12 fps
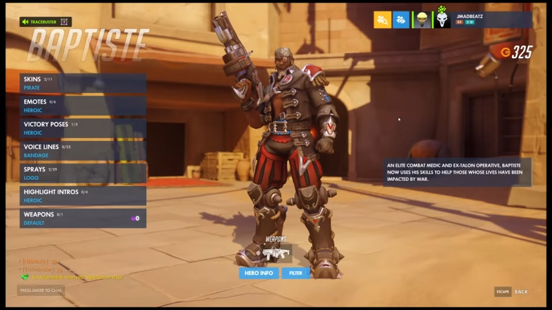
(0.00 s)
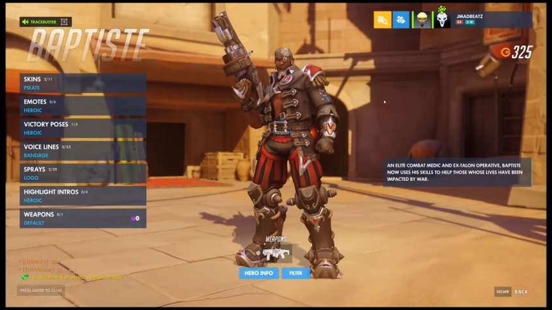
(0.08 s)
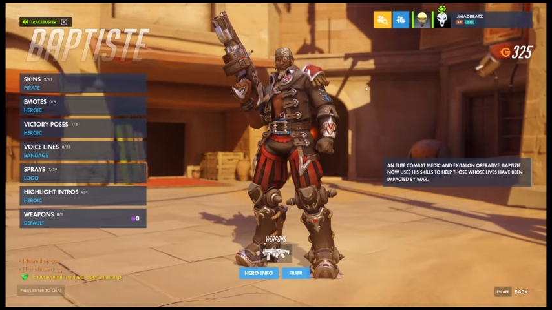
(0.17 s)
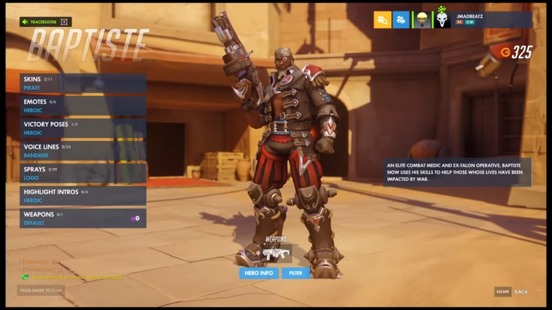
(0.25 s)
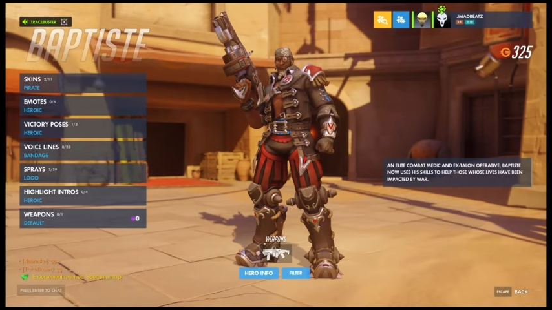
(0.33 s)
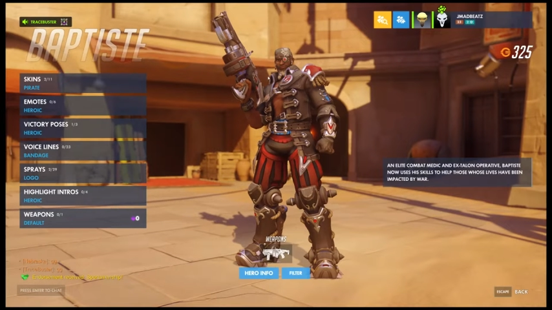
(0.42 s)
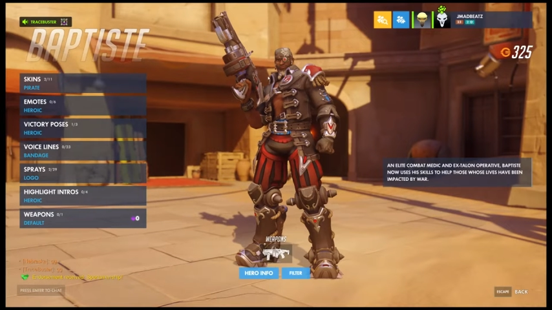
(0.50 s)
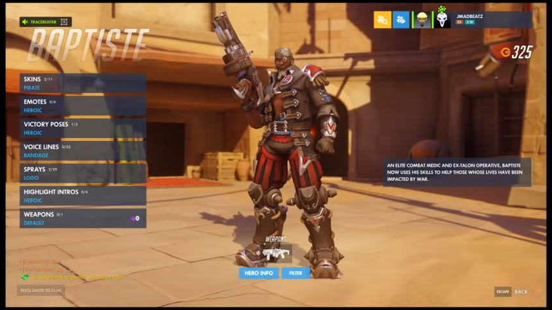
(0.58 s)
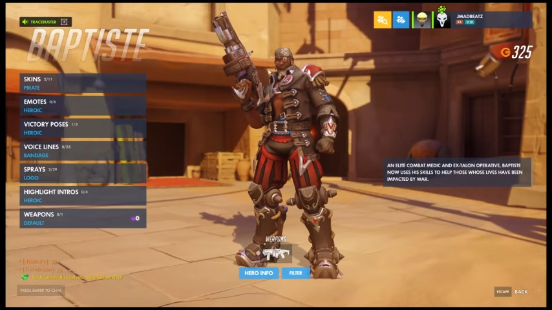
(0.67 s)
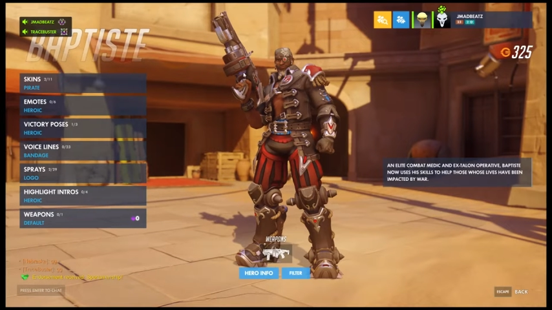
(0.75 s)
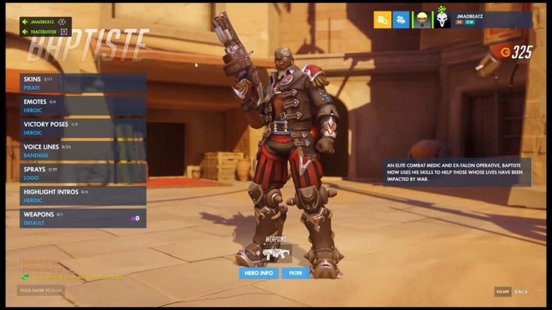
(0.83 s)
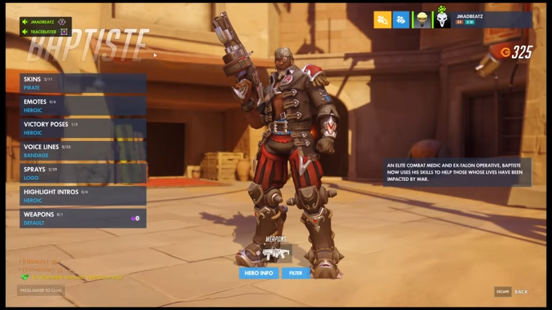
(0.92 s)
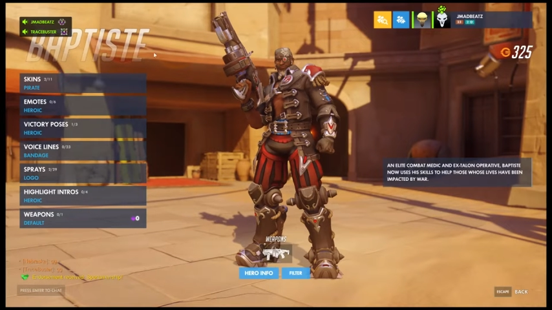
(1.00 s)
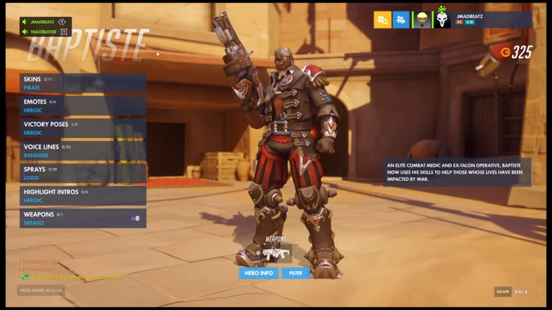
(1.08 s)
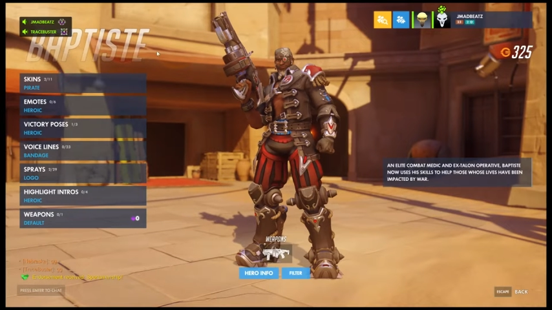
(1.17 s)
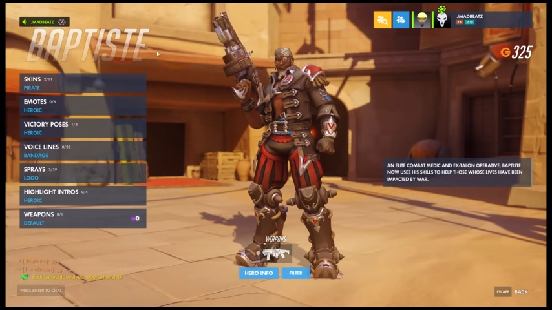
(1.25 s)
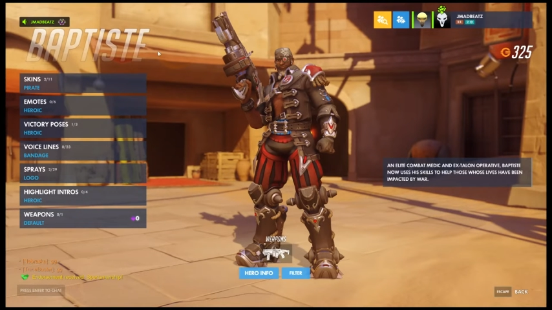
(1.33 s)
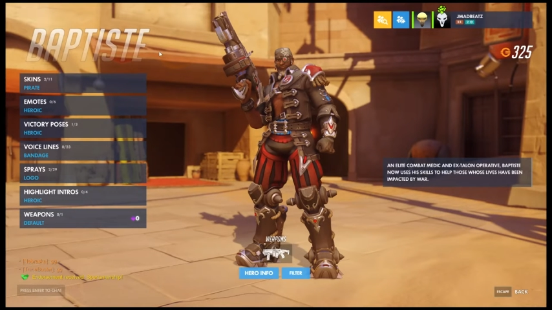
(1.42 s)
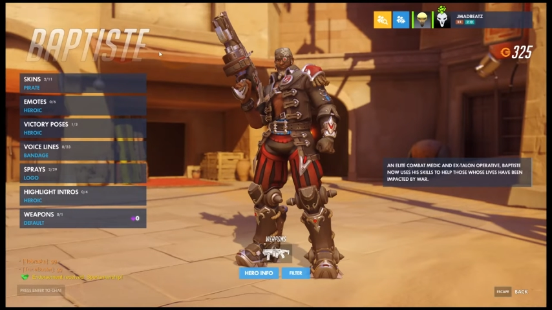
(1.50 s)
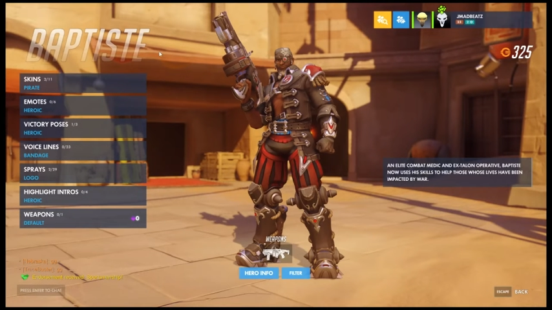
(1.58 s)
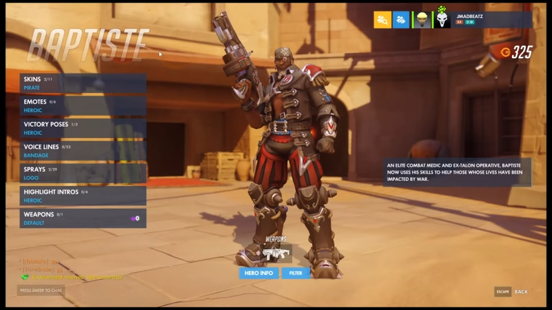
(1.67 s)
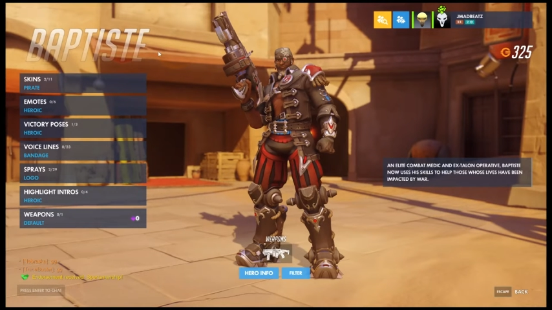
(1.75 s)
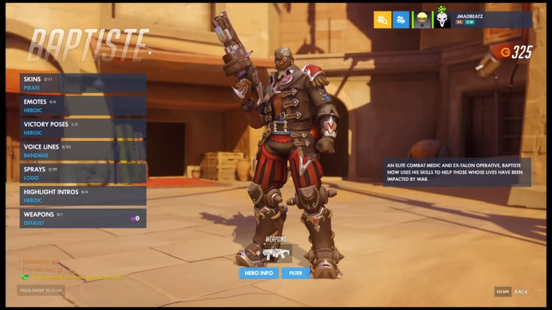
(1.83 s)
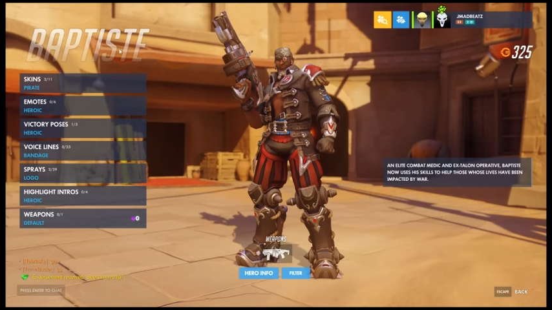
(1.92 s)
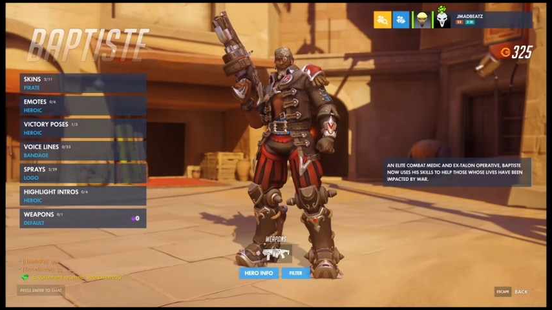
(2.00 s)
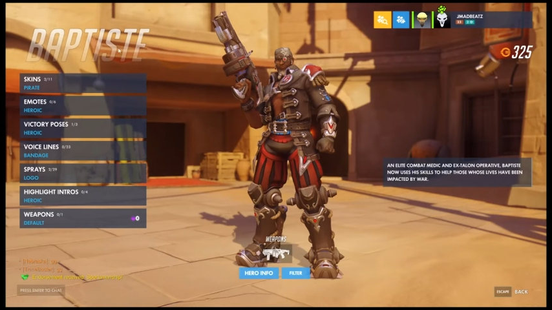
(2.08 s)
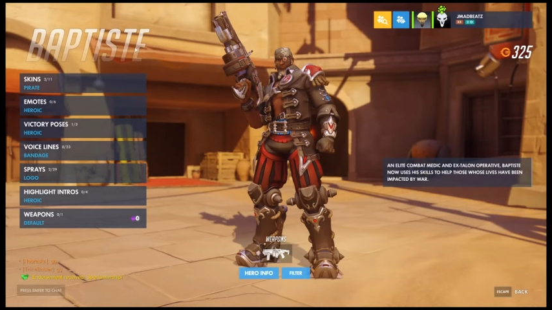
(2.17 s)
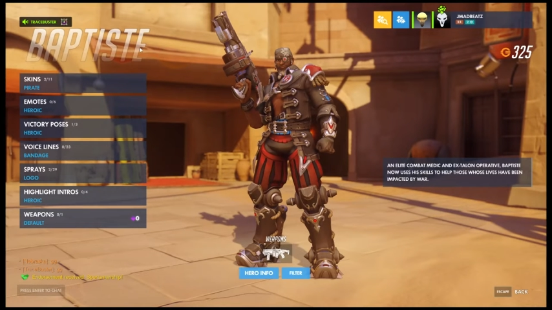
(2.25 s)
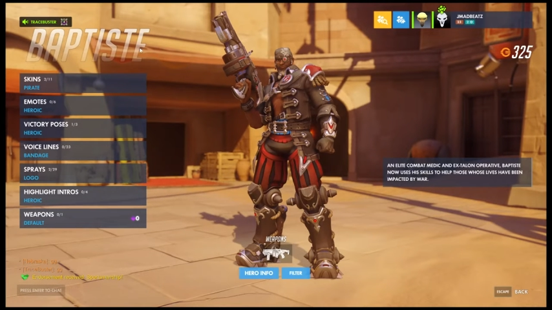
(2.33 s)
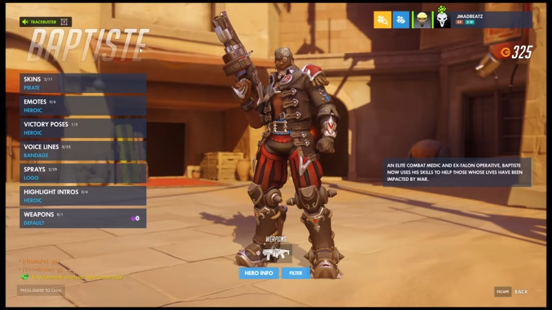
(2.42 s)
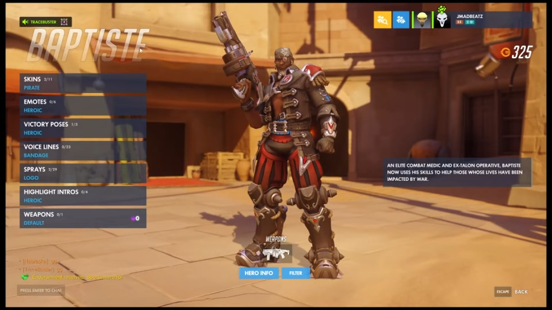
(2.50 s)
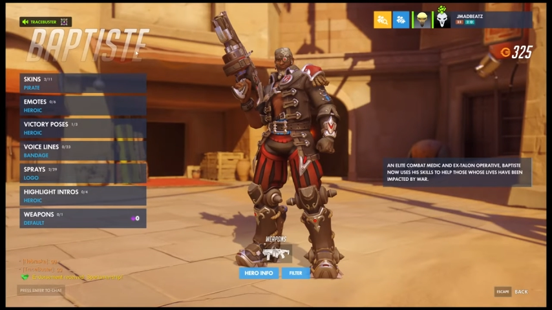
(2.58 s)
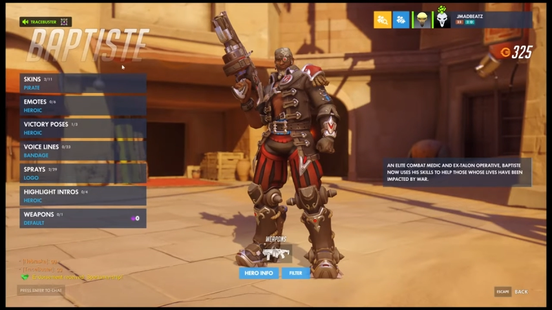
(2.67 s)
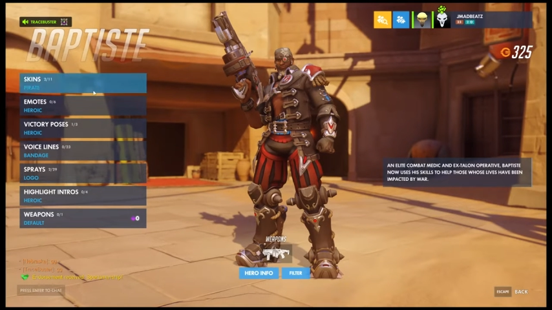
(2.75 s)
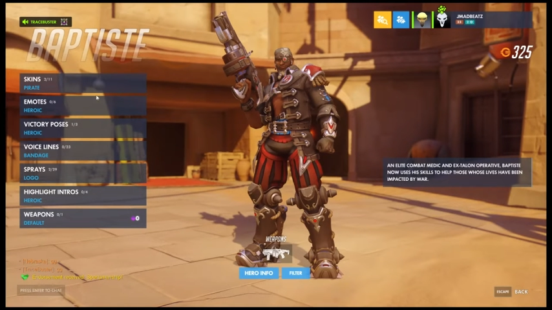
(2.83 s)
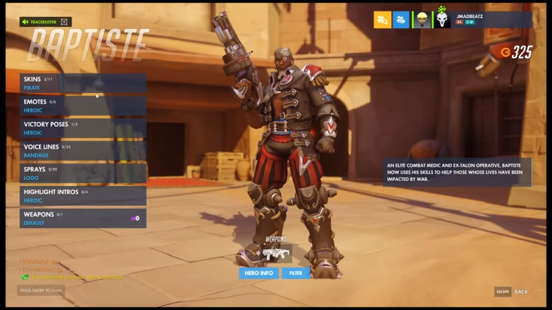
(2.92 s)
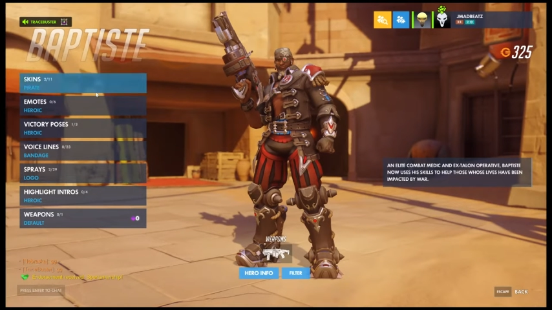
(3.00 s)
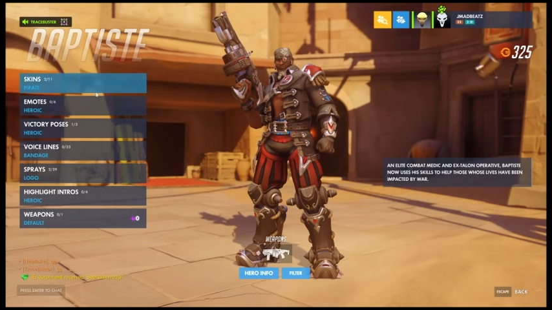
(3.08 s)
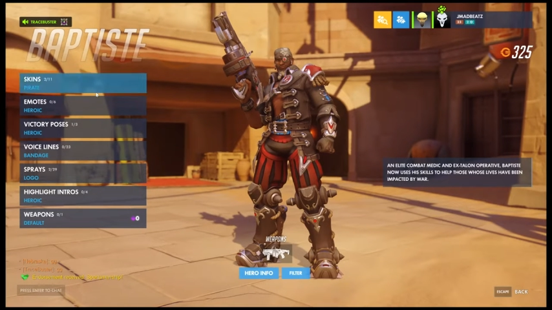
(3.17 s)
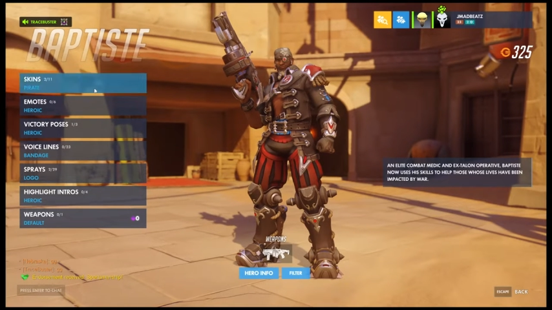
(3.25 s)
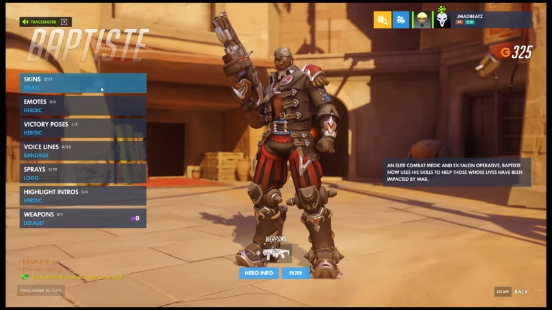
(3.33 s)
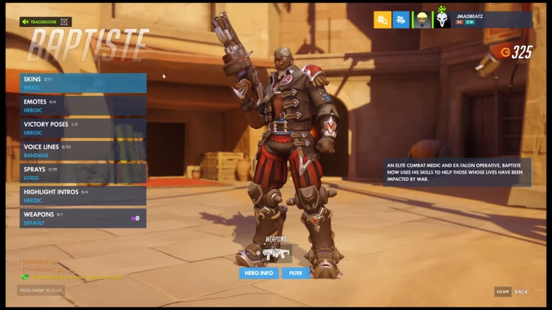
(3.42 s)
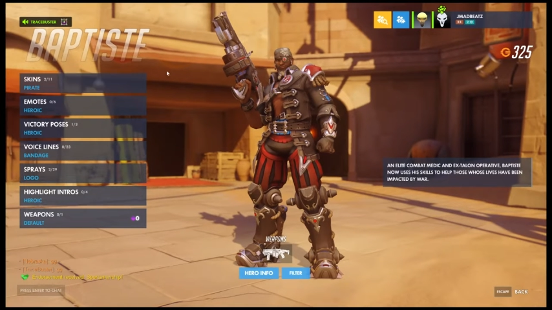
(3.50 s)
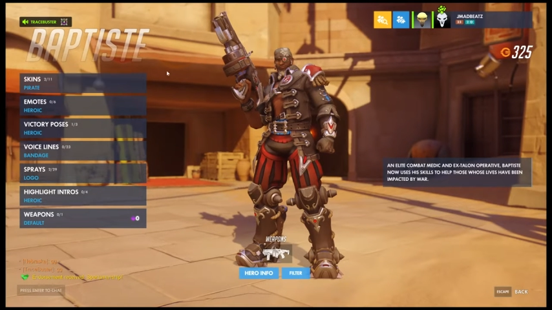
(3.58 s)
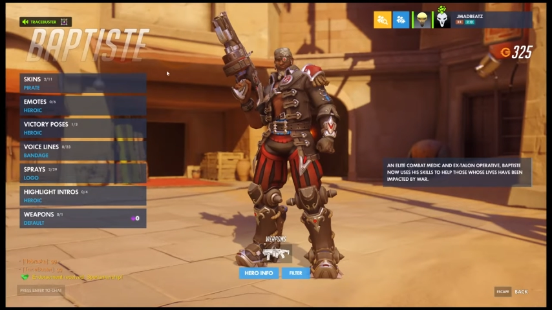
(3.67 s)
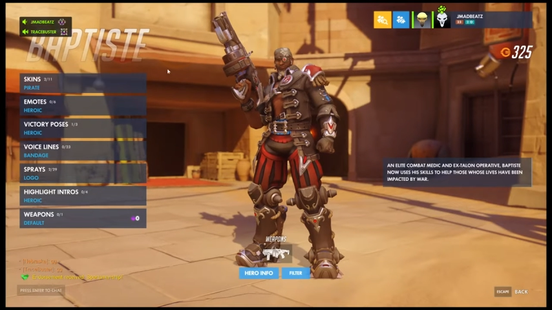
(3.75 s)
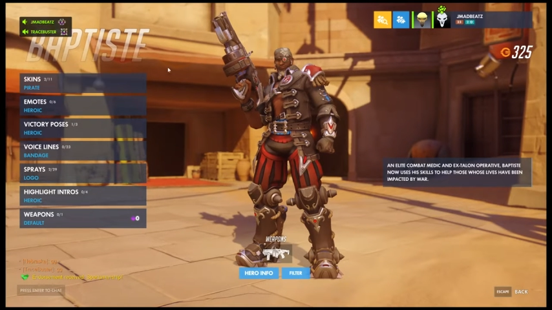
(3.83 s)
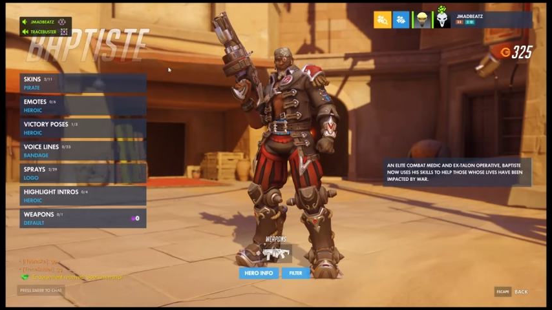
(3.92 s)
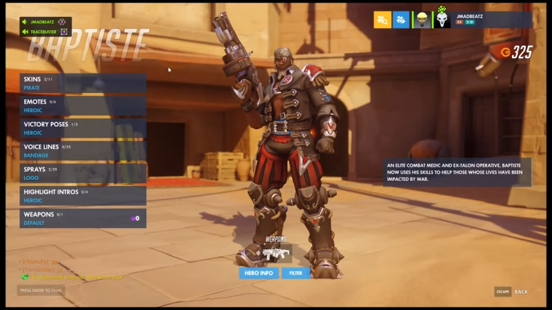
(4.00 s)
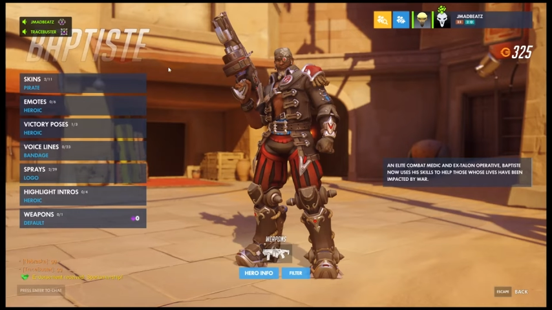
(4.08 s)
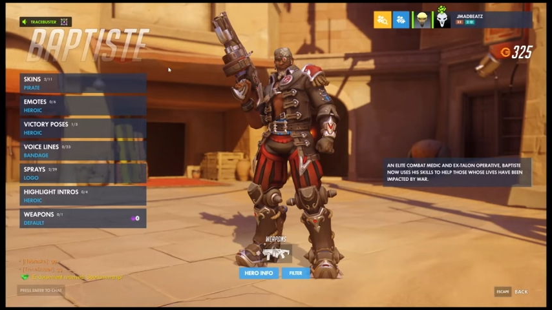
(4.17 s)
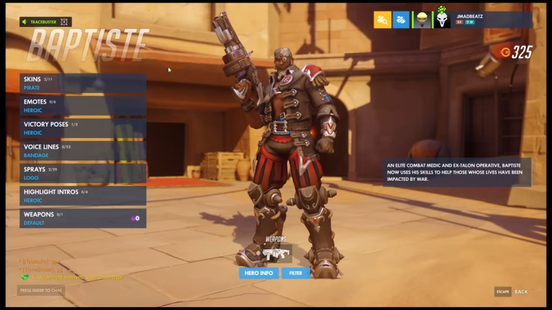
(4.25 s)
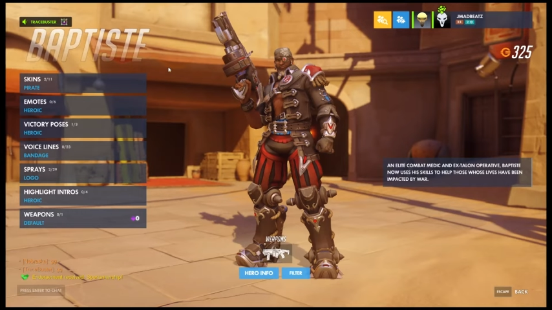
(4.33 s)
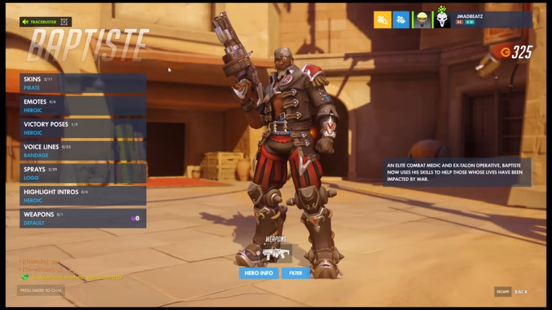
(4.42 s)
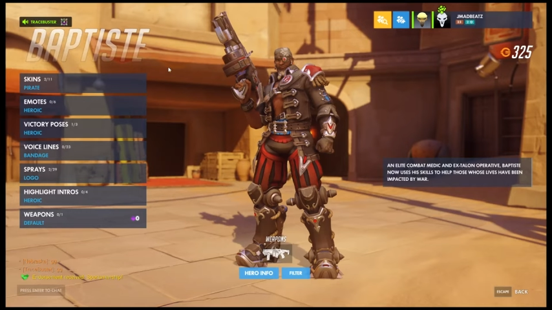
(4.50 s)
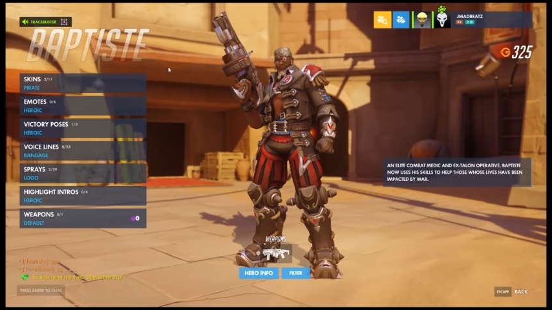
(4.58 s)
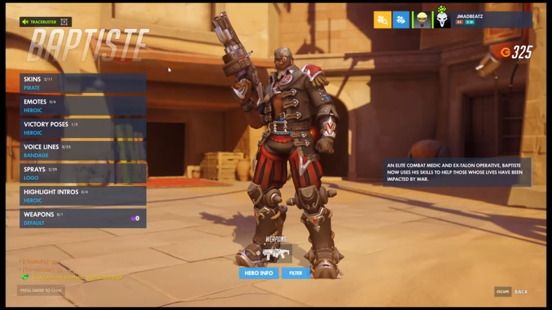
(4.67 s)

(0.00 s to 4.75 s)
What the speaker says: [unreadable: no face in view]